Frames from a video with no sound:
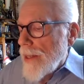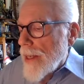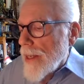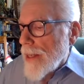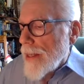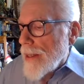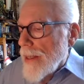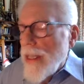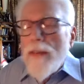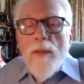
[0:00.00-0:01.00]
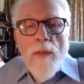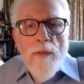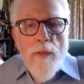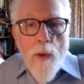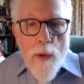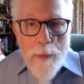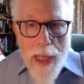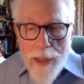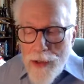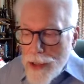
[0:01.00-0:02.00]
the
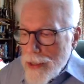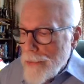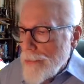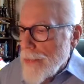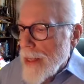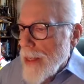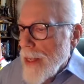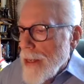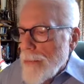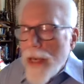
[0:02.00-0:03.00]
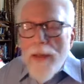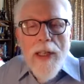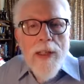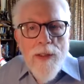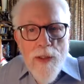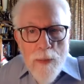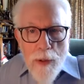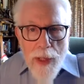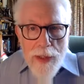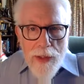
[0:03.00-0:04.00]
information by the
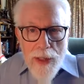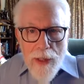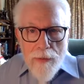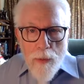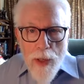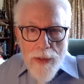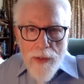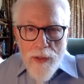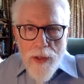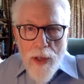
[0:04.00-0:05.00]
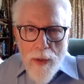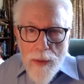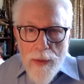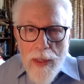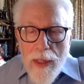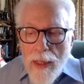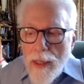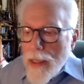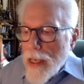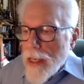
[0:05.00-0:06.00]
inspiration of one's own
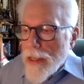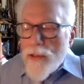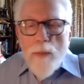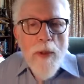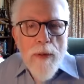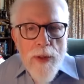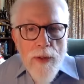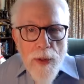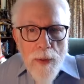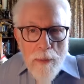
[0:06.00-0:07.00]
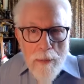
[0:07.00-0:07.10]
uh, spiritual